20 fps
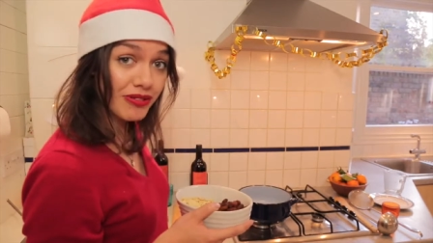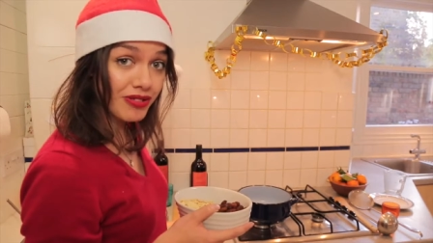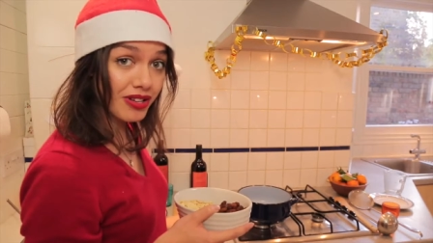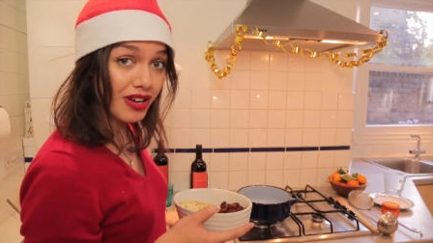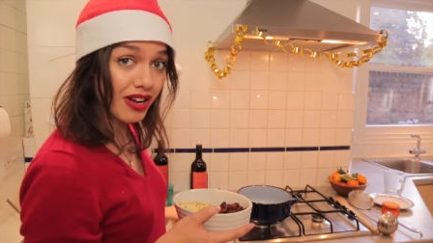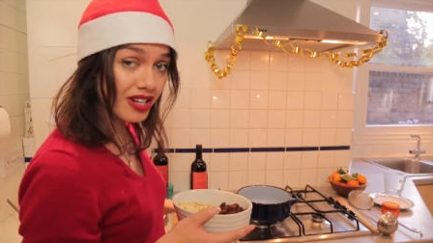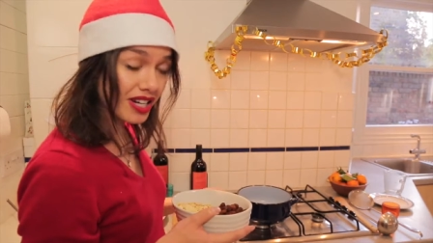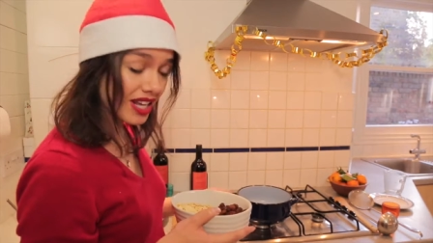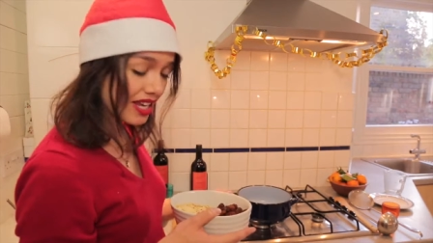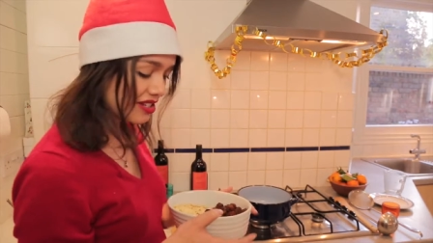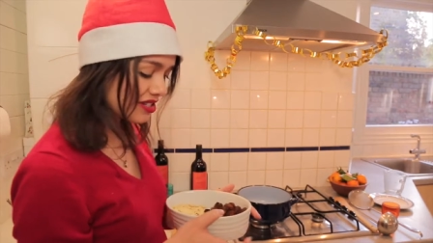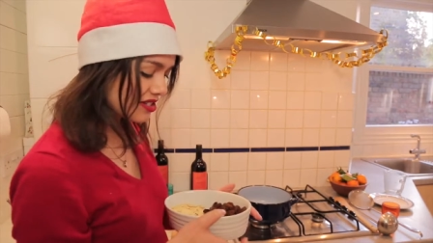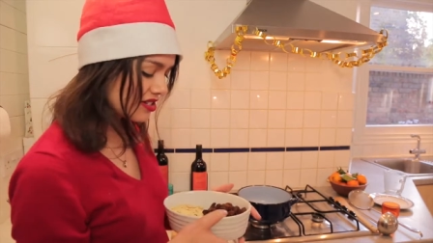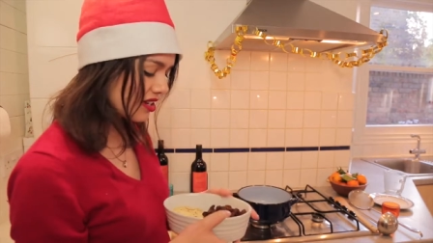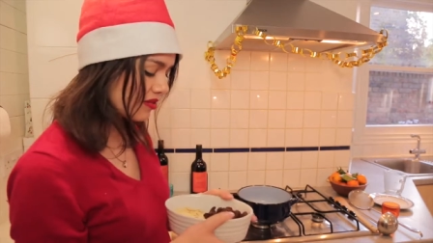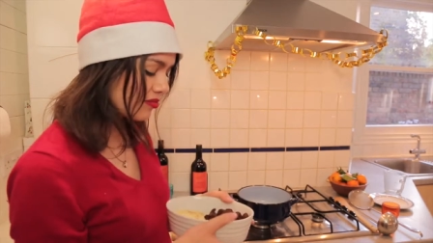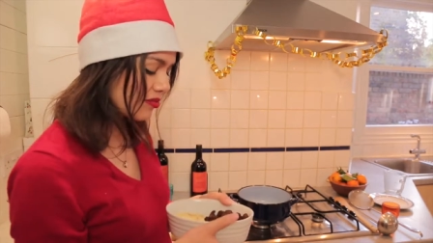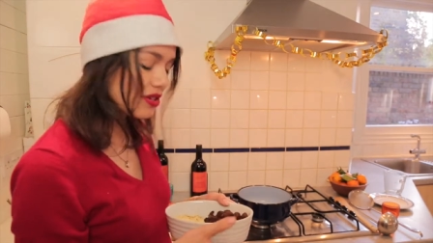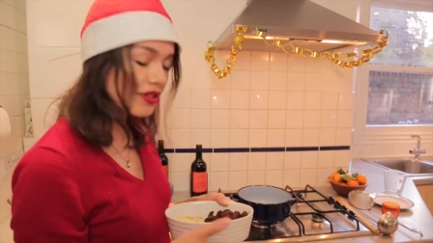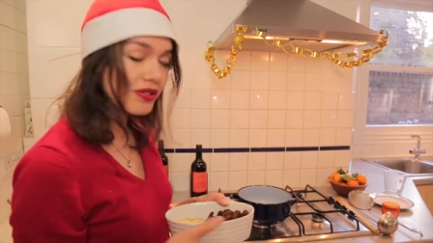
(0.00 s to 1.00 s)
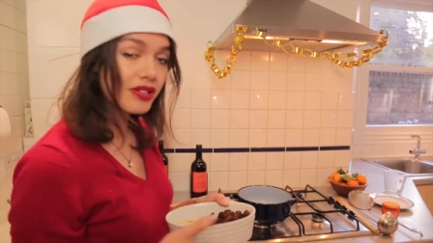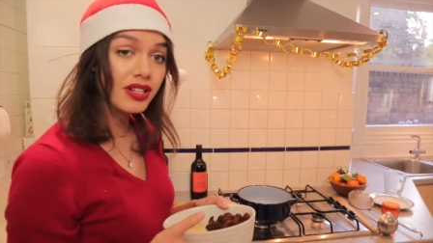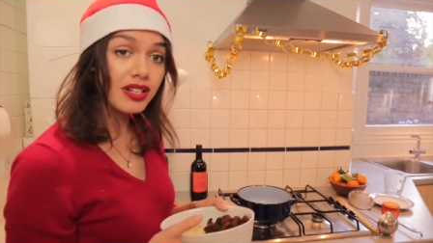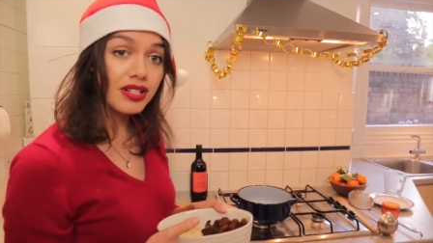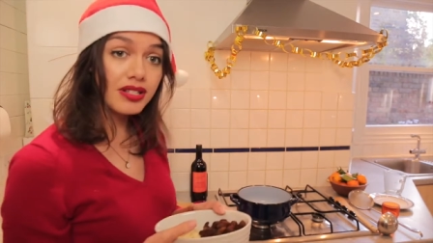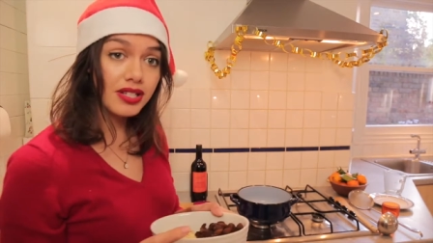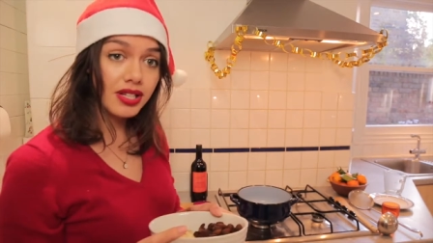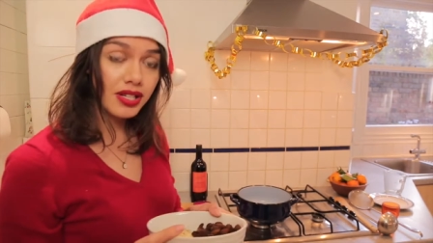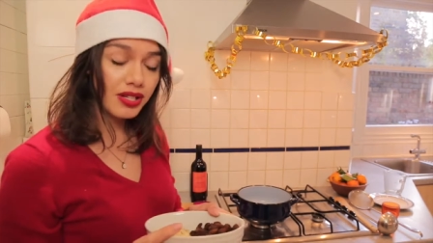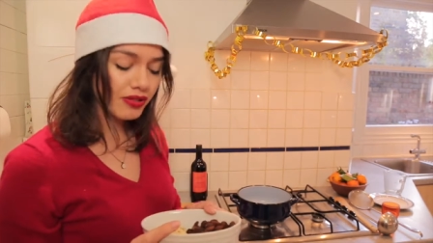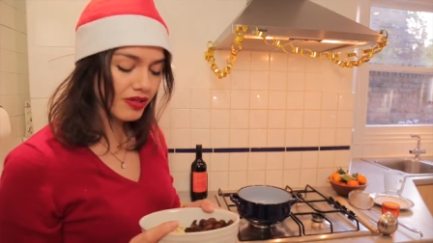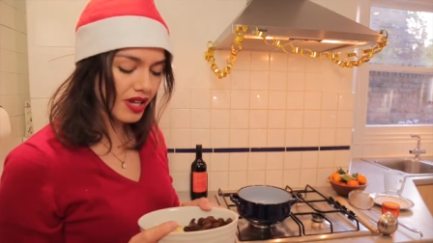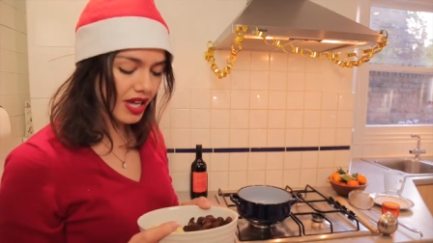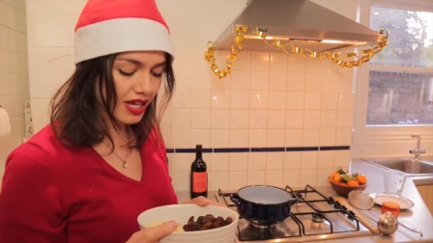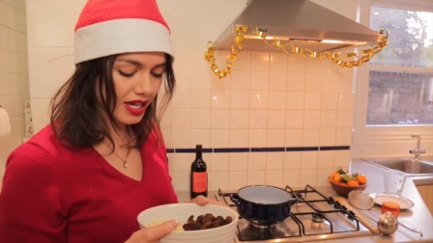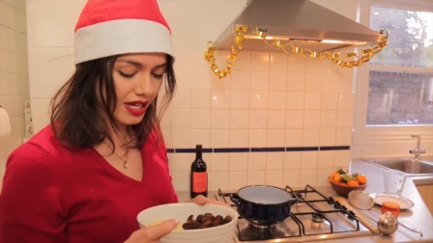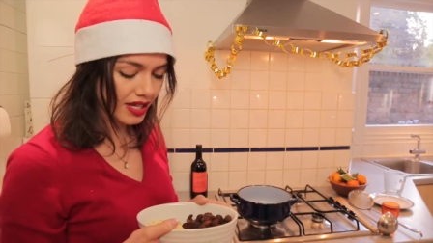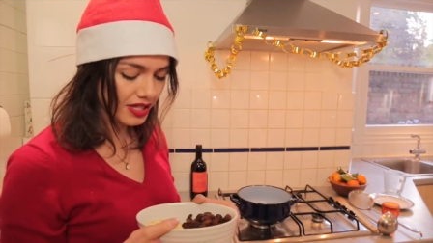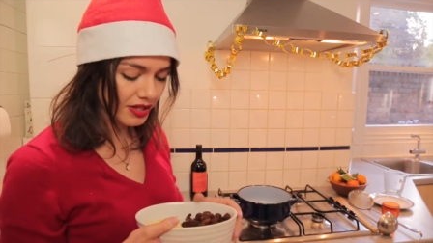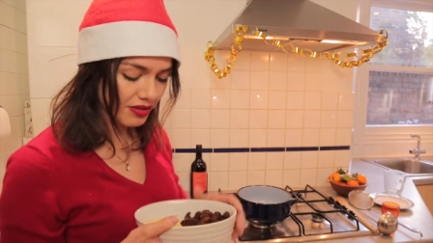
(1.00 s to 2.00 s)
your garnish, and what you're going to do
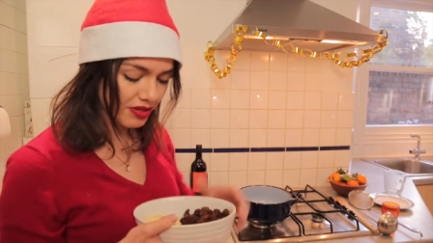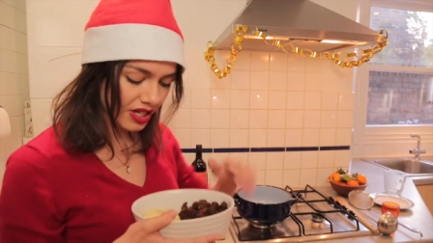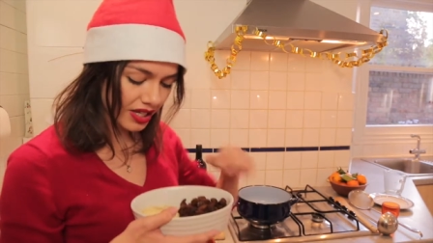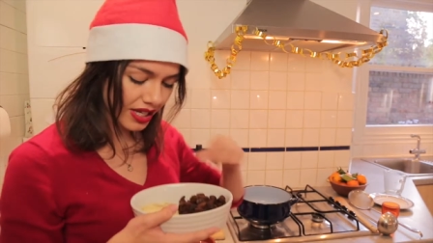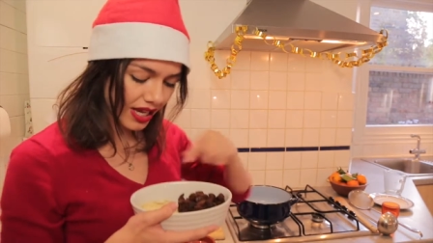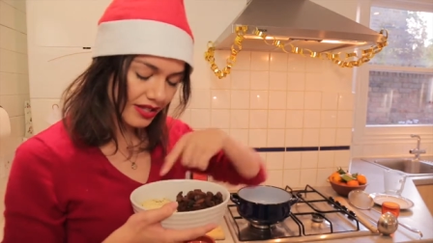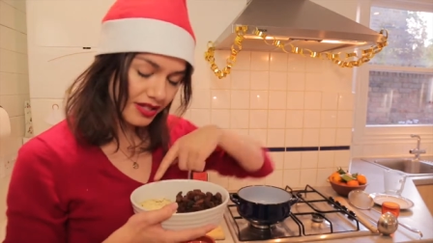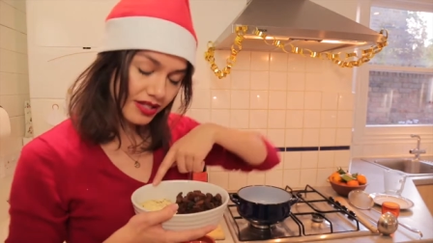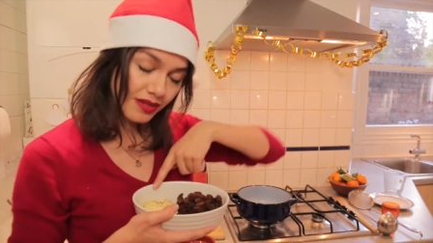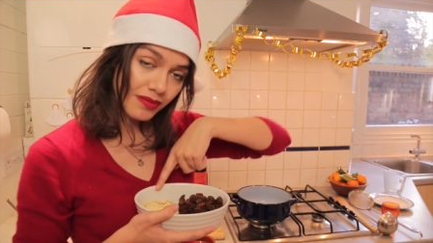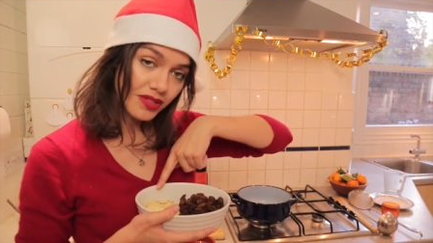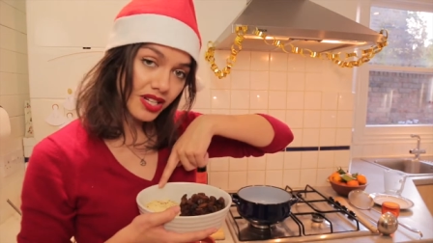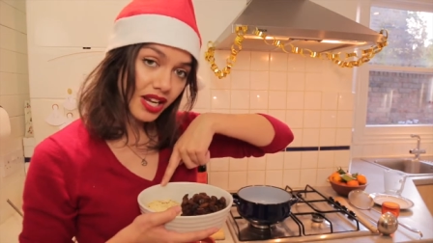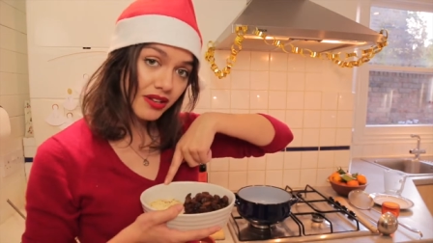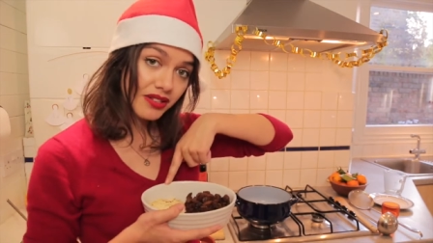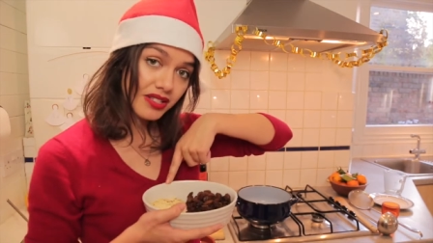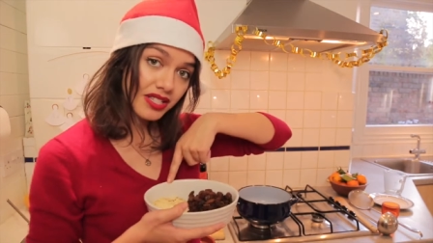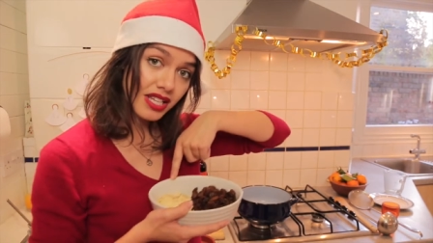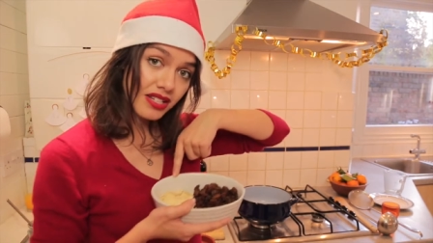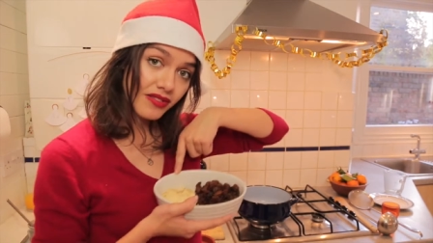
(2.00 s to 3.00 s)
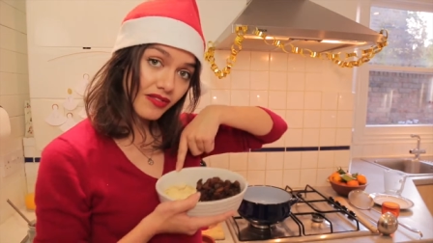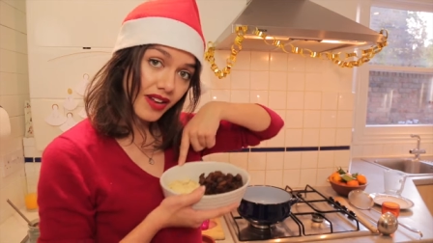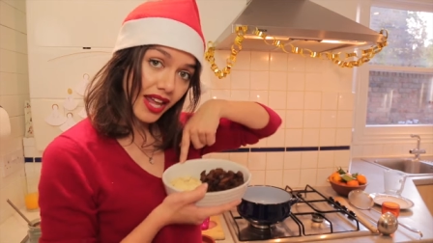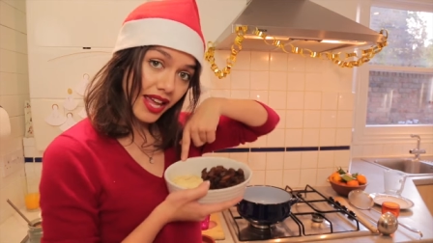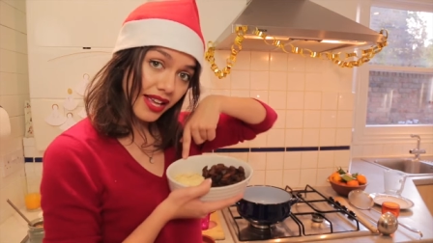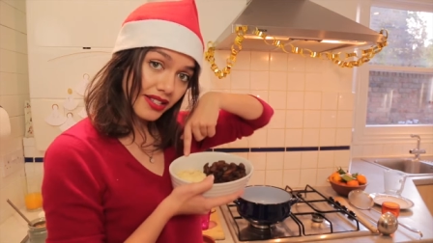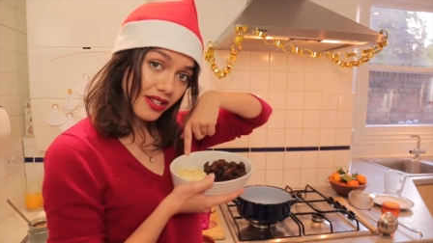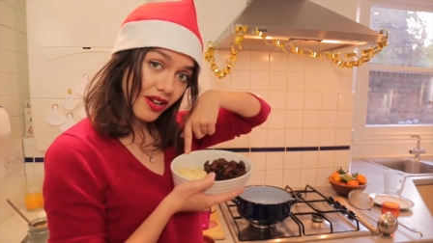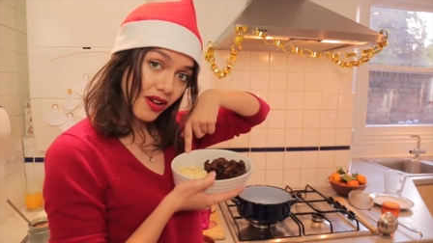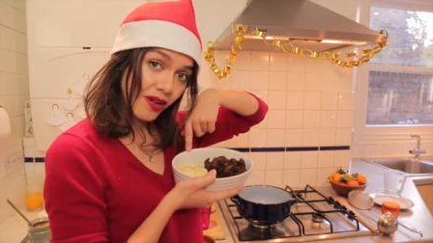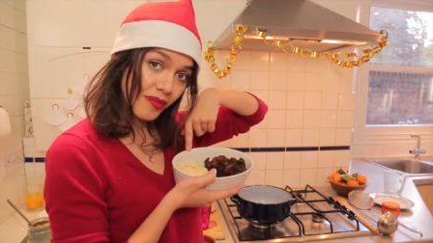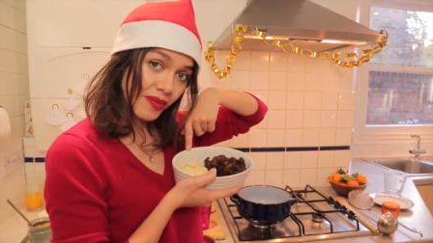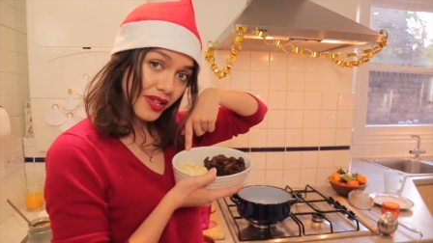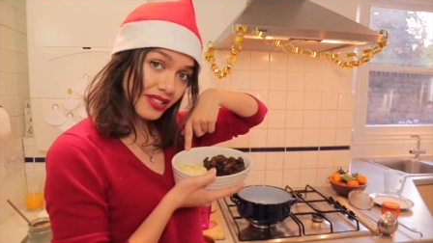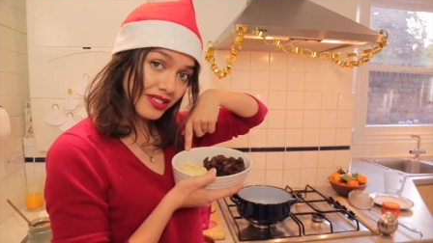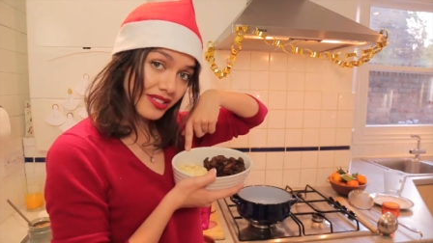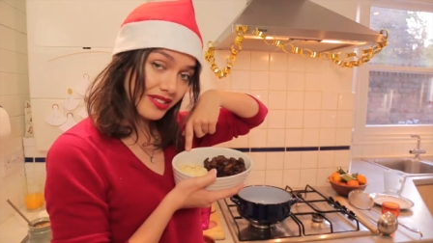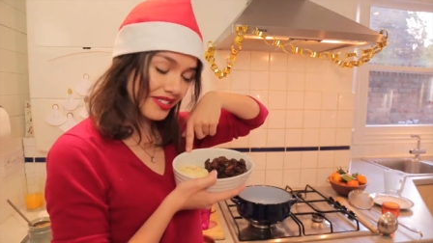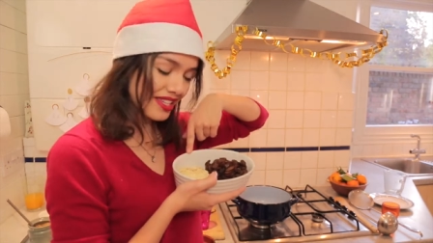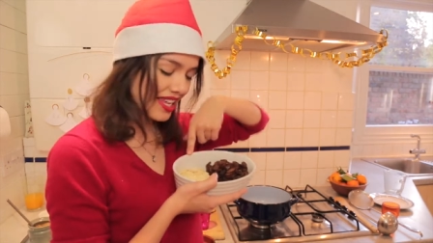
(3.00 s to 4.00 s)
is you're going to get some toasted flaked
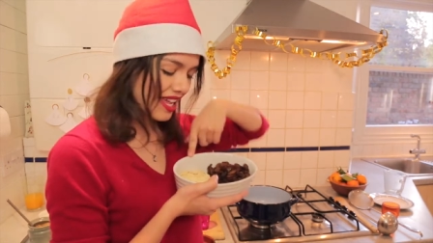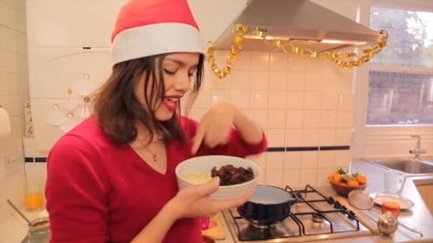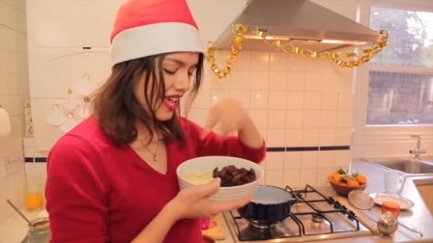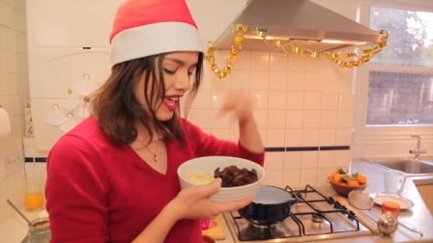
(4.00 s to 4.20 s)
almonds